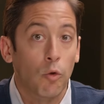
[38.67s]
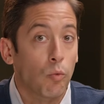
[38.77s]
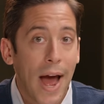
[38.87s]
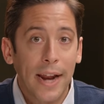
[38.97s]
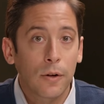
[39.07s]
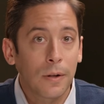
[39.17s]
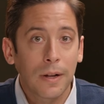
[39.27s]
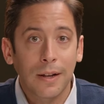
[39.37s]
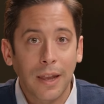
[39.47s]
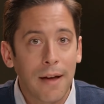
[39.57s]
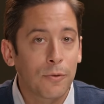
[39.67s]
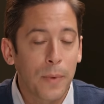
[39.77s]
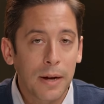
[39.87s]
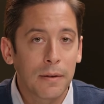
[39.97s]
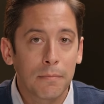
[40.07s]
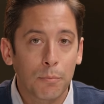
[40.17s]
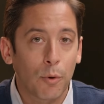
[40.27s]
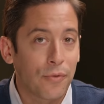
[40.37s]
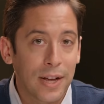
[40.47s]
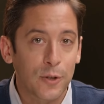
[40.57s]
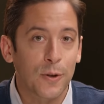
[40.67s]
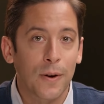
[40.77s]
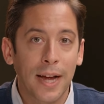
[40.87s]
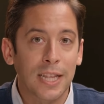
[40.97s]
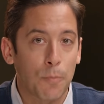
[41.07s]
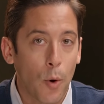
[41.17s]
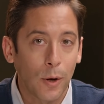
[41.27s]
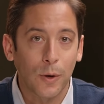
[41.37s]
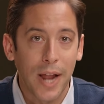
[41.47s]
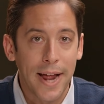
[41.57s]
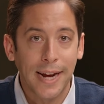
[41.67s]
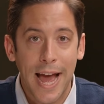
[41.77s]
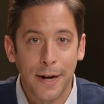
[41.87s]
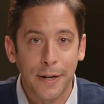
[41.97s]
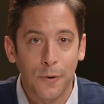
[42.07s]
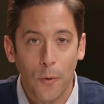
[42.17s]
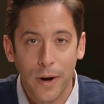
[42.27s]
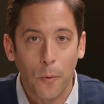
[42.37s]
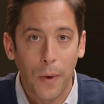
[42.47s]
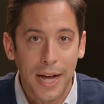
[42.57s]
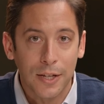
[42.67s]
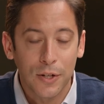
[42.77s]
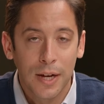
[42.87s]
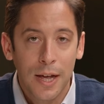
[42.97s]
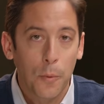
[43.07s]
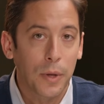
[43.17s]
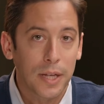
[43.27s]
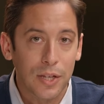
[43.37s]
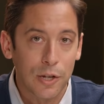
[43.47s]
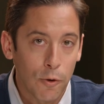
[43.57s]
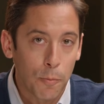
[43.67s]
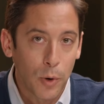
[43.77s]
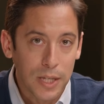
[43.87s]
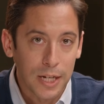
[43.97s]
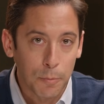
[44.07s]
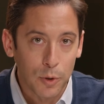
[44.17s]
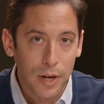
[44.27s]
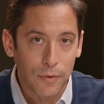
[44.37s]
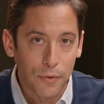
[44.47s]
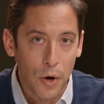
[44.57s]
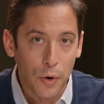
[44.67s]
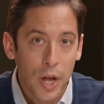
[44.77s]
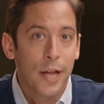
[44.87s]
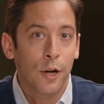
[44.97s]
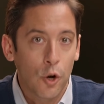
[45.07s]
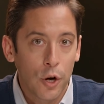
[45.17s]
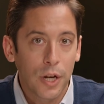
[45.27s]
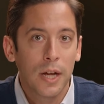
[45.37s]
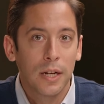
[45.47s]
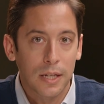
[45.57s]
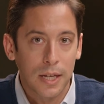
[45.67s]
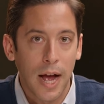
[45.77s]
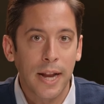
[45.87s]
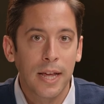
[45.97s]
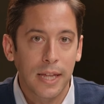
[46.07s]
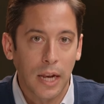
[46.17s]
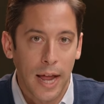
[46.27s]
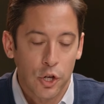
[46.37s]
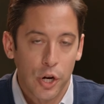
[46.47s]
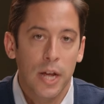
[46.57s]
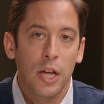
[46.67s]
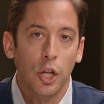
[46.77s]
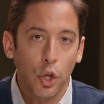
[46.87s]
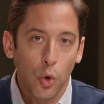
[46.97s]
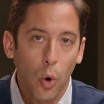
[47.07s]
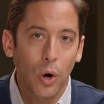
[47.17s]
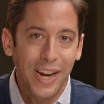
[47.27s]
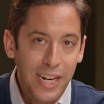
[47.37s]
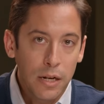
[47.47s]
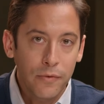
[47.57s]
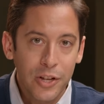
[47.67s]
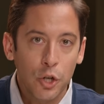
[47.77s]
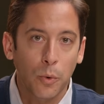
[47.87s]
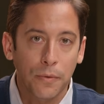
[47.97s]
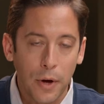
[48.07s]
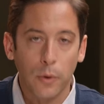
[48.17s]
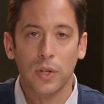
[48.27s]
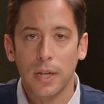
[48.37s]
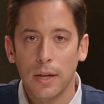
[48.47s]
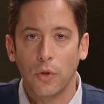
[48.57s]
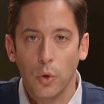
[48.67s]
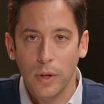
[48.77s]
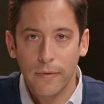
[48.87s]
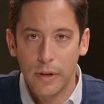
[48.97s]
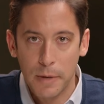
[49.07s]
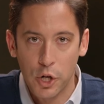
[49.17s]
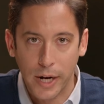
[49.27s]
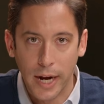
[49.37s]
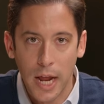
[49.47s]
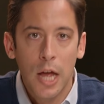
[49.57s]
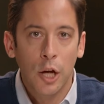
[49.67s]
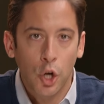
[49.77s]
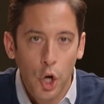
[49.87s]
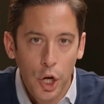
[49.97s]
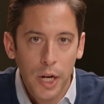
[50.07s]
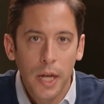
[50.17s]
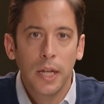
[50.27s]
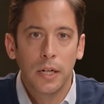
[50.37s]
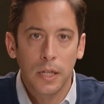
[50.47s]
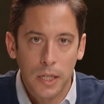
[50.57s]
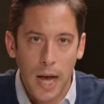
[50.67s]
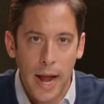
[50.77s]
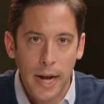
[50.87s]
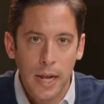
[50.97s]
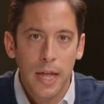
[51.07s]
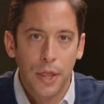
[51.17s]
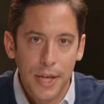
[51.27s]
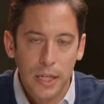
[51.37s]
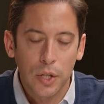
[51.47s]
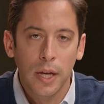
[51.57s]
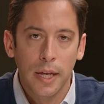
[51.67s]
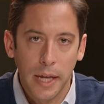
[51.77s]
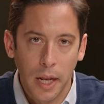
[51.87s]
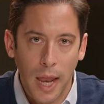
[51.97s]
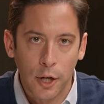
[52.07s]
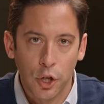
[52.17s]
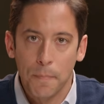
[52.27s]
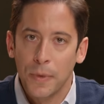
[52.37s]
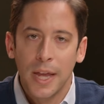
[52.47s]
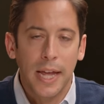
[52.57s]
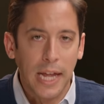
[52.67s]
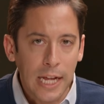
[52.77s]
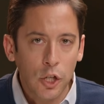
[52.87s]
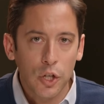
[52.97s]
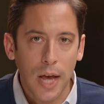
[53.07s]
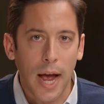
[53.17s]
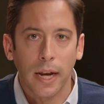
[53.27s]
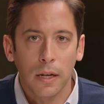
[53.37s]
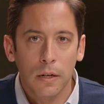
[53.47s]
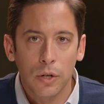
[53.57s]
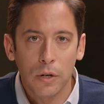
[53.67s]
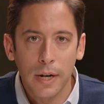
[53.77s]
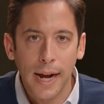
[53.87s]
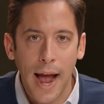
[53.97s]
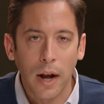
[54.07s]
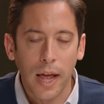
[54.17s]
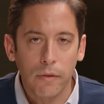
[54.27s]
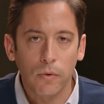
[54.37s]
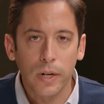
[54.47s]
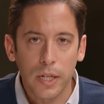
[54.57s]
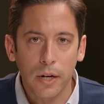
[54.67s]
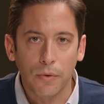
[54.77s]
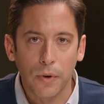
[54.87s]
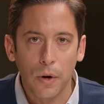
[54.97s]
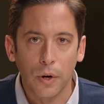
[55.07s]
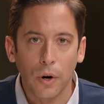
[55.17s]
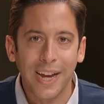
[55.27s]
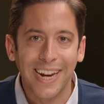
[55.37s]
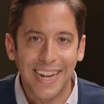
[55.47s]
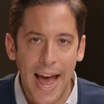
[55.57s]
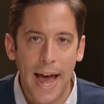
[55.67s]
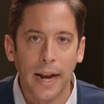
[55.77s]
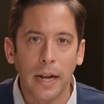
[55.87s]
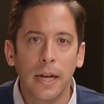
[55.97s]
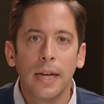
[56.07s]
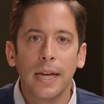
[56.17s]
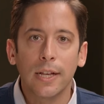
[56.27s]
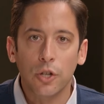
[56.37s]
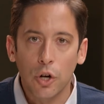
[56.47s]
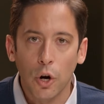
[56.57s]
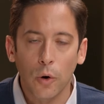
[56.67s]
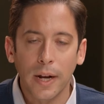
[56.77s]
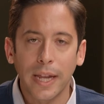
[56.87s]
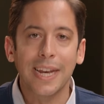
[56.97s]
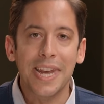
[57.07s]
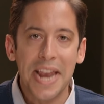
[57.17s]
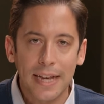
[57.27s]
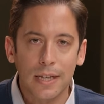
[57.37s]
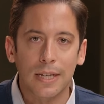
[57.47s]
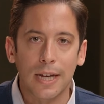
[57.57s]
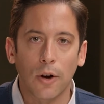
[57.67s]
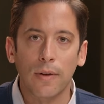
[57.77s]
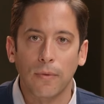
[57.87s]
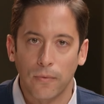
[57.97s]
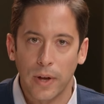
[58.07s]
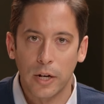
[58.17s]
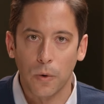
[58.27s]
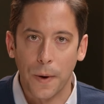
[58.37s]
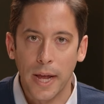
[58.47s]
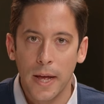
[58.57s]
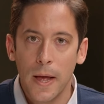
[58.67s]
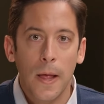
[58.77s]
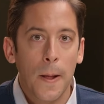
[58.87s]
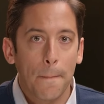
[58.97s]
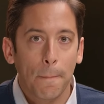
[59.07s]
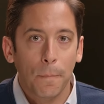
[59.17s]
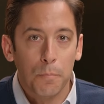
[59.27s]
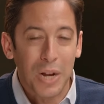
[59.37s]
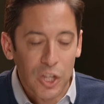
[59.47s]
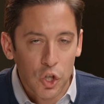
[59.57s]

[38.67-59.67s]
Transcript: Radical left wing professor and spoiler candidate Cornel West, with his 0.6% of the vote, could decide the election. Your individual votes, if you live in Michigan, could decide this election. Each side turning out every single voter it can is currently necessary for victory but it